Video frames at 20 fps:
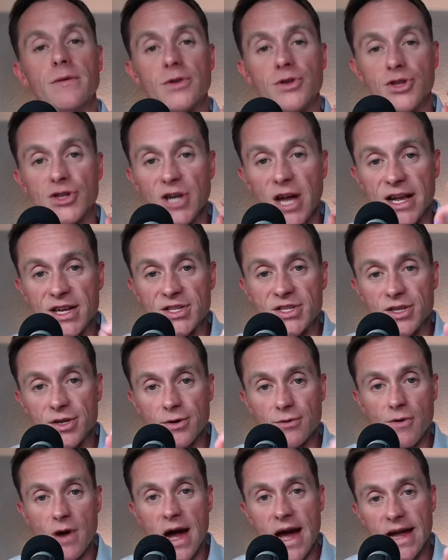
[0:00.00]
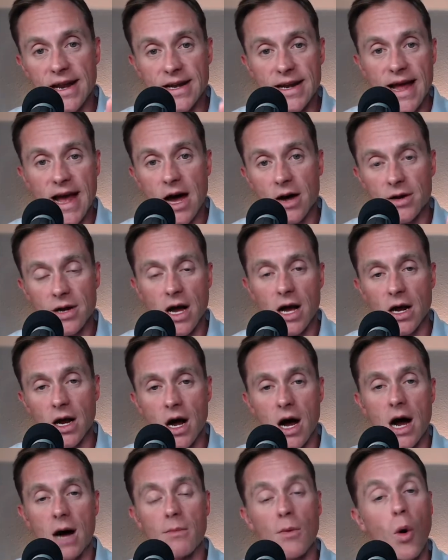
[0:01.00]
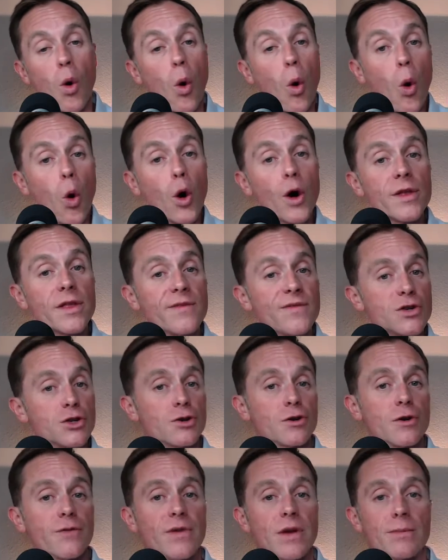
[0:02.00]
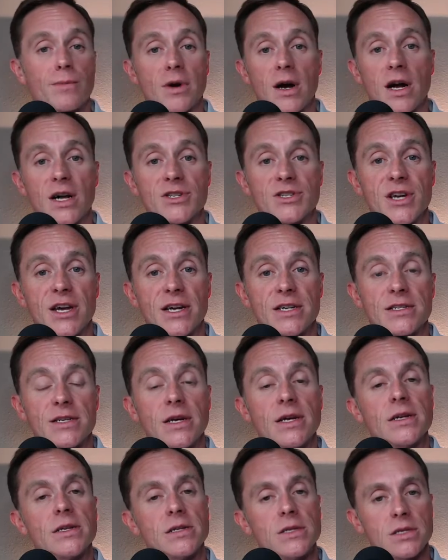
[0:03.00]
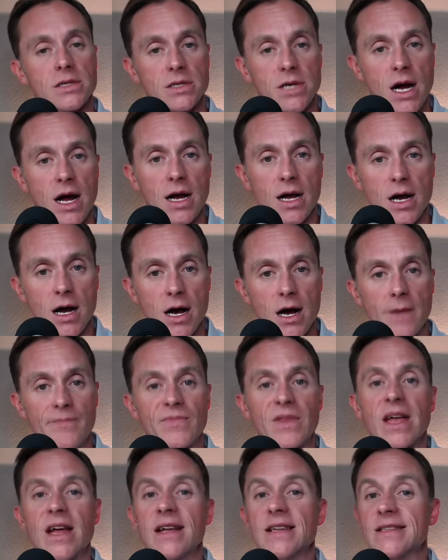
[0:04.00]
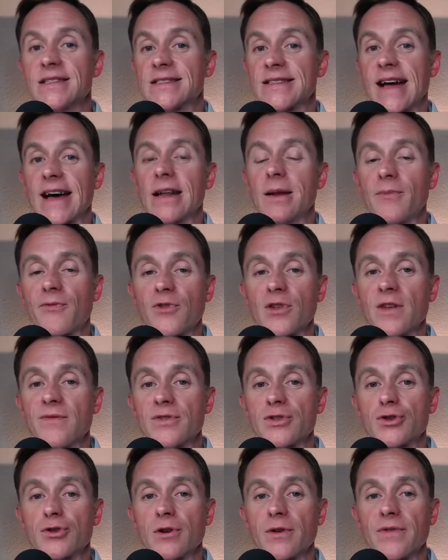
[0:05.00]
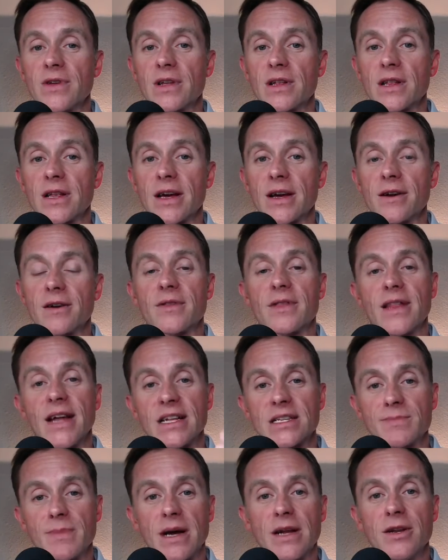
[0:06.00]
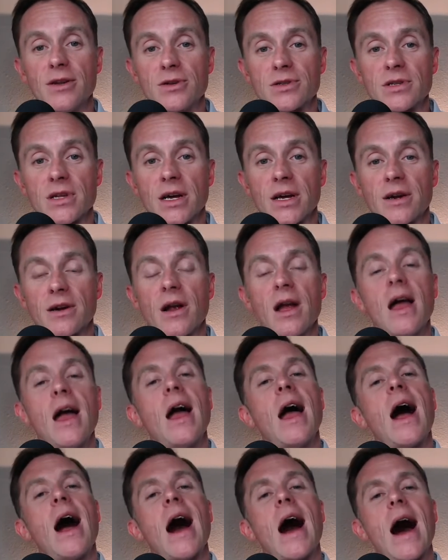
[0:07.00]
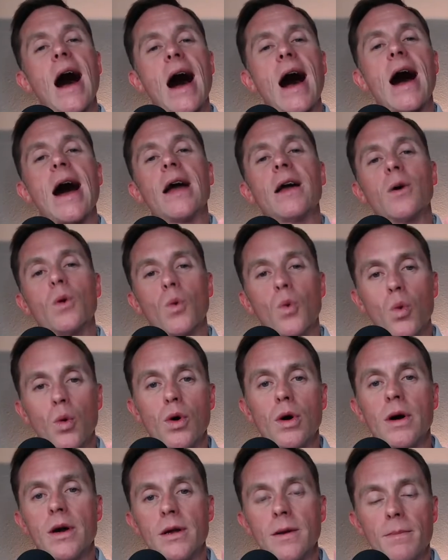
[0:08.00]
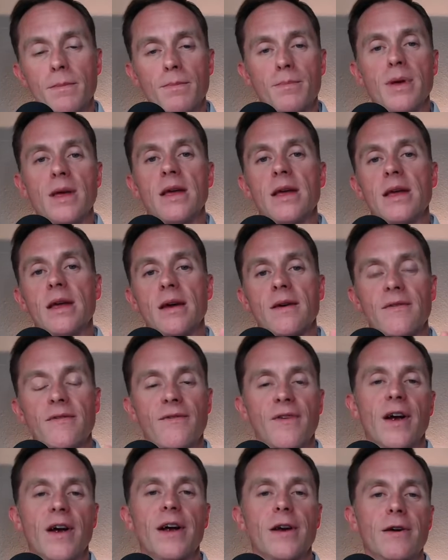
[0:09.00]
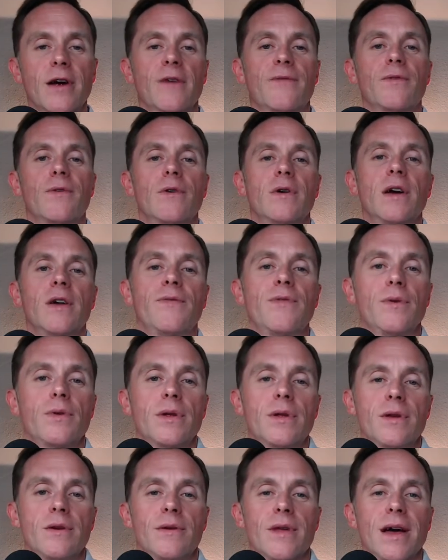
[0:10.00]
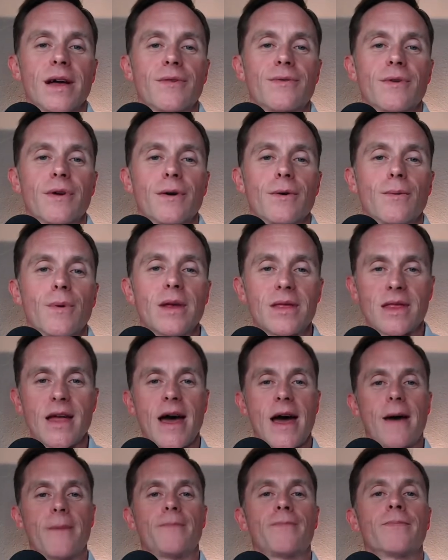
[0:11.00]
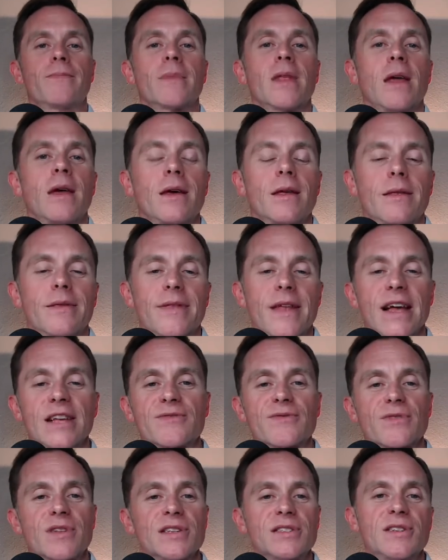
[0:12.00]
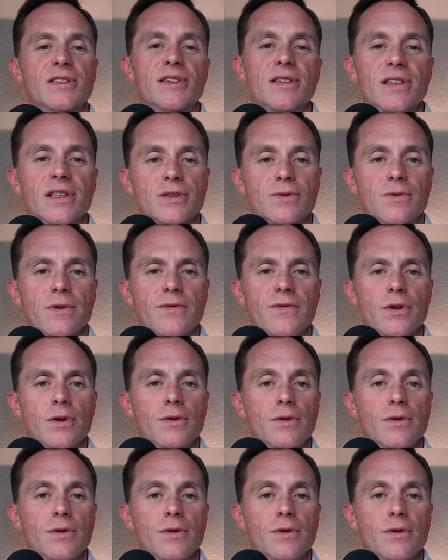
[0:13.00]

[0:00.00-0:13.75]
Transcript: jasonwrightnow.com or the Vitruvian Project.com. Sign up for the Vitruvian letter. That's my newsletter. I would be very grateful if you would do that. So with that, thanks for listening to this review